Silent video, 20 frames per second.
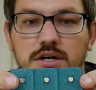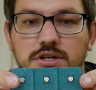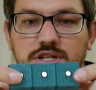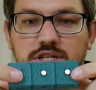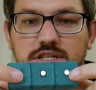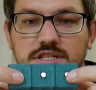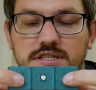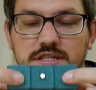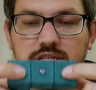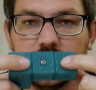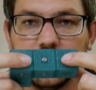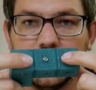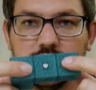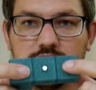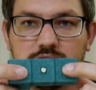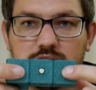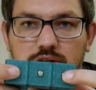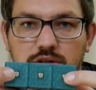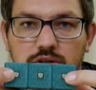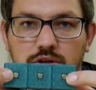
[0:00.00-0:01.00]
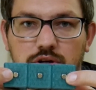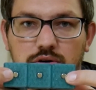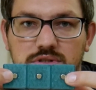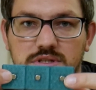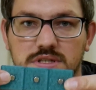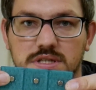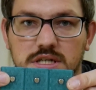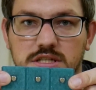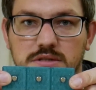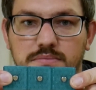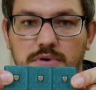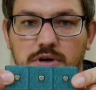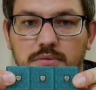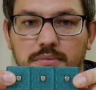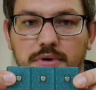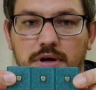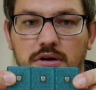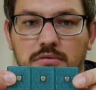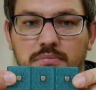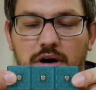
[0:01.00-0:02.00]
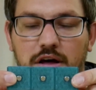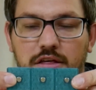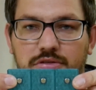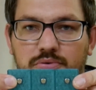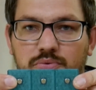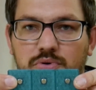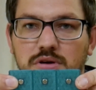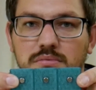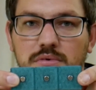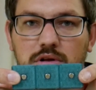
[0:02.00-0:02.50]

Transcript: just these, you know, six millimeter by three